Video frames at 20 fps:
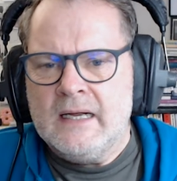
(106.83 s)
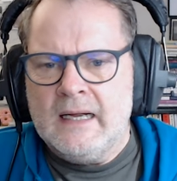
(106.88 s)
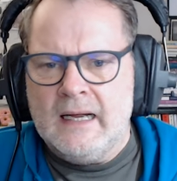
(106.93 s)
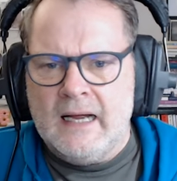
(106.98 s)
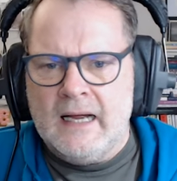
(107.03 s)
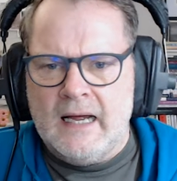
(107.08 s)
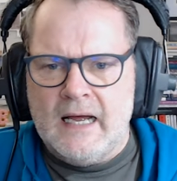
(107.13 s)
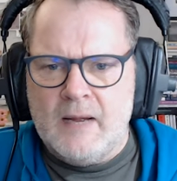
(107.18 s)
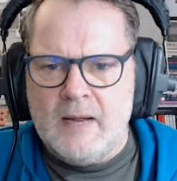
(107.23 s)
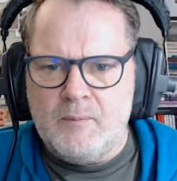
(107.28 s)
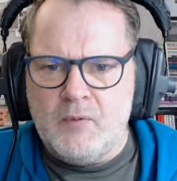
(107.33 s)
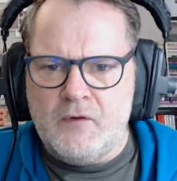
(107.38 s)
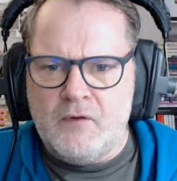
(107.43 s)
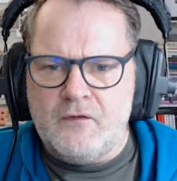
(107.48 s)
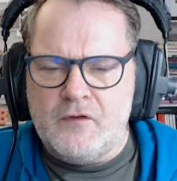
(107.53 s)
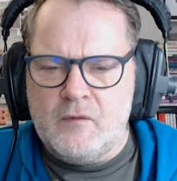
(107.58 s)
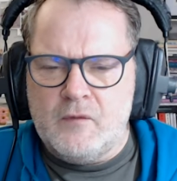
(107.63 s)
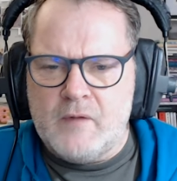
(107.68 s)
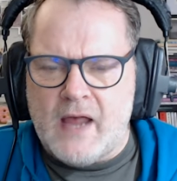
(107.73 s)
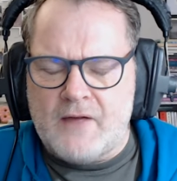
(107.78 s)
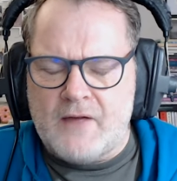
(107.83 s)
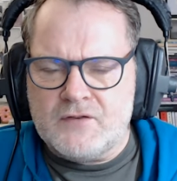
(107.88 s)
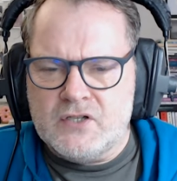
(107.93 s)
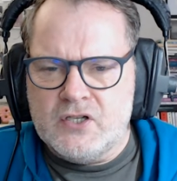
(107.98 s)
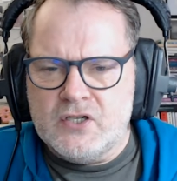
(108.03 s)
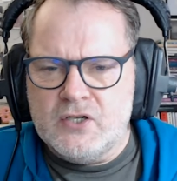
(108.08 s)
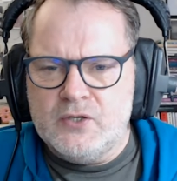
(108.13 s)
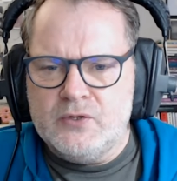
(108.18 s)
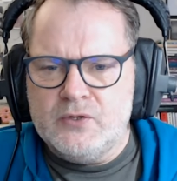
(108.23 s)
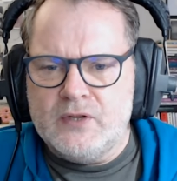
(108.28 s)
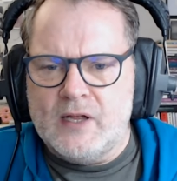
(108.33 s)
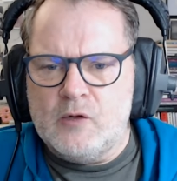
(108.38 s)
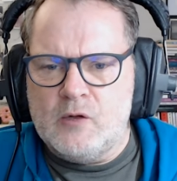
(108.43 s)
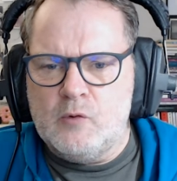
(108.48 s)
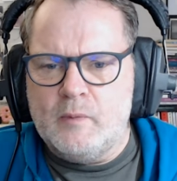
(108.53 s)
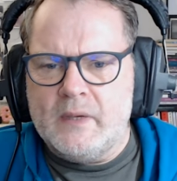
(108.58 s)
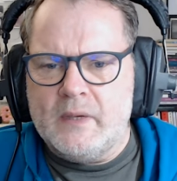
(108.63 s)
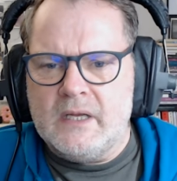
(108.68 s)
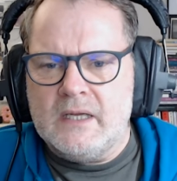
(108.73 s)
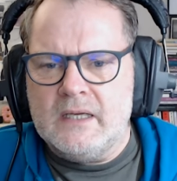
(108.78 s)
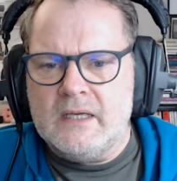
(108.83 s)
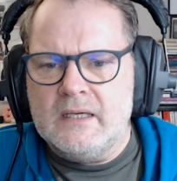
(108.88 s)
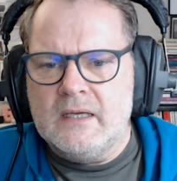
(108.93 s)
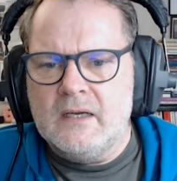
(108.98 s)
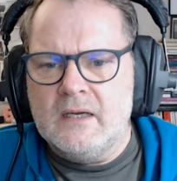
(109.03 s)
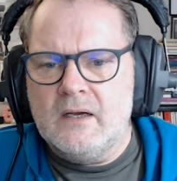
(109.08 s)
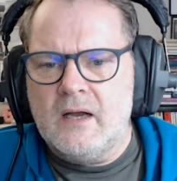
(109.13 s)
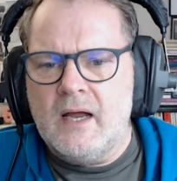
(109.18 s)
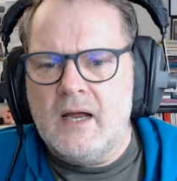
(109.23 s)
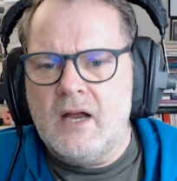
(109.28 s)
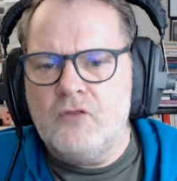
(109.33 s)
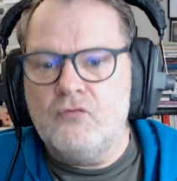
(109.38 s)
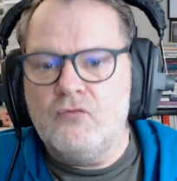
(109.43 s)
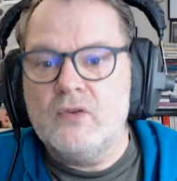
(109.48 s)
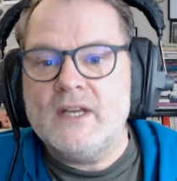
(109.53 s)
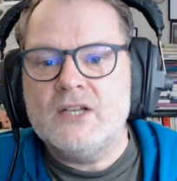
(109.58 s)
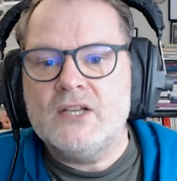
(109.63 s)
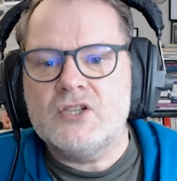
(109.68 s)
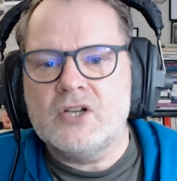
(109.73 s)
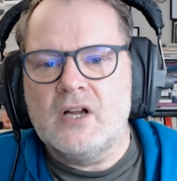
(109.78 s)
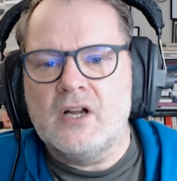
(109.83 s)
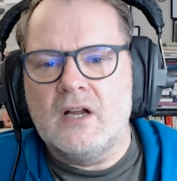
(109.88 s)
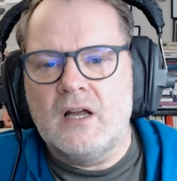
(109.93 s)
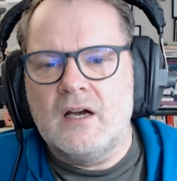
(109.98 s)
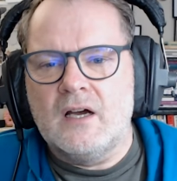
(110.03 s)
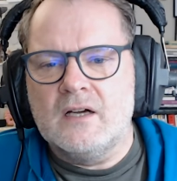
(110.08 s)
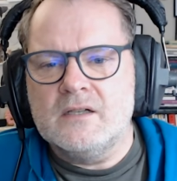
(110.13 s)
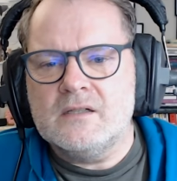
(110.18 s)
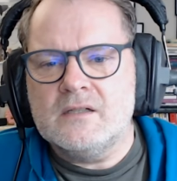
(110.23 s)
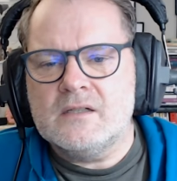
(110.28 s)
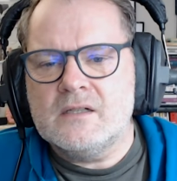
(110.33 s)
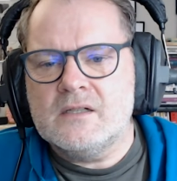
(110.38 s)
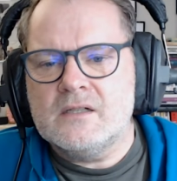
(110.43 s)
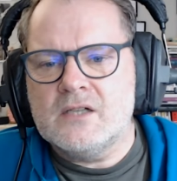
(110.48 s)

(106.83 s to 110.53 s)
Uh, but from the afternoon, they will be uh, regionalised.